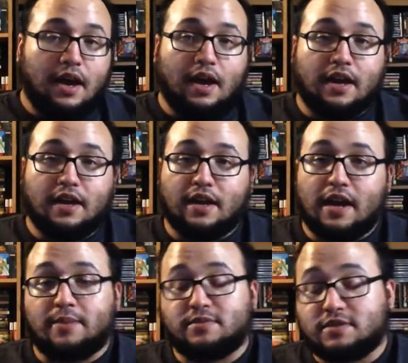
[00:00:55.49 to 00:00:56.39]
I
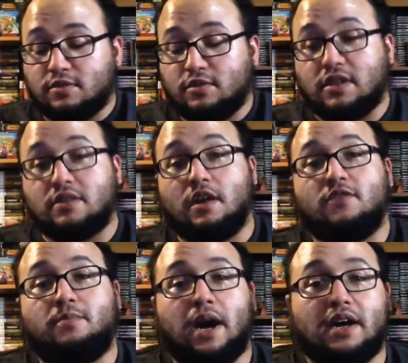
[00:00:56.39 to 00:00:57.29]
absolutely
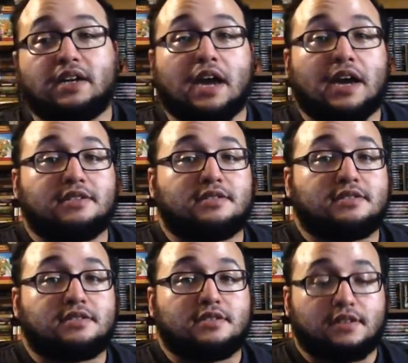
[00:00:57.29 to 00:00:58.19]
love
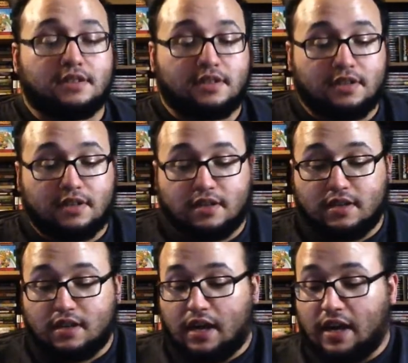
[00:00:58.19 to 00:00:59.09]
podcasts.
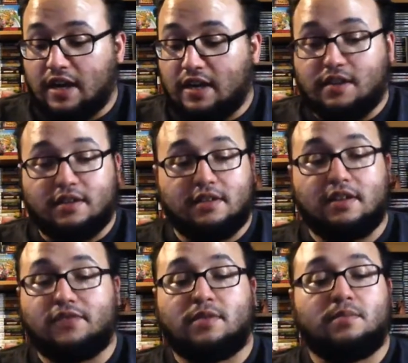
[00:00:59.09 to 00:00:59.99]
I
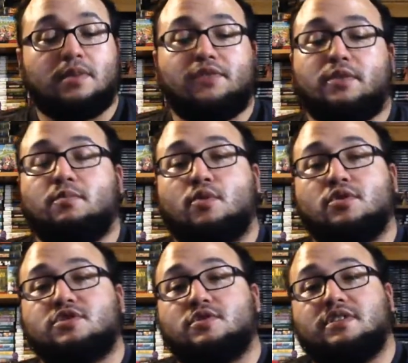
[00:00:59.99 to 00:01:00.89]
even even
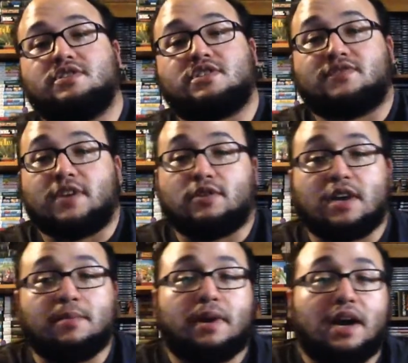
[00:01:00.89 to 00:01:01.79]
more so than just video
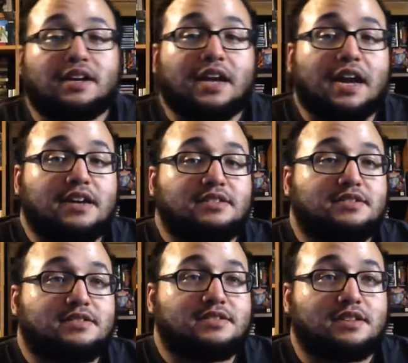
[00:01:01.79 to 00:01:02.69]
game
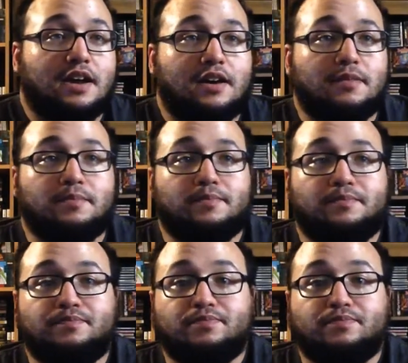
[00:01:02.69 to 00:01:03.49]
podcasts, um,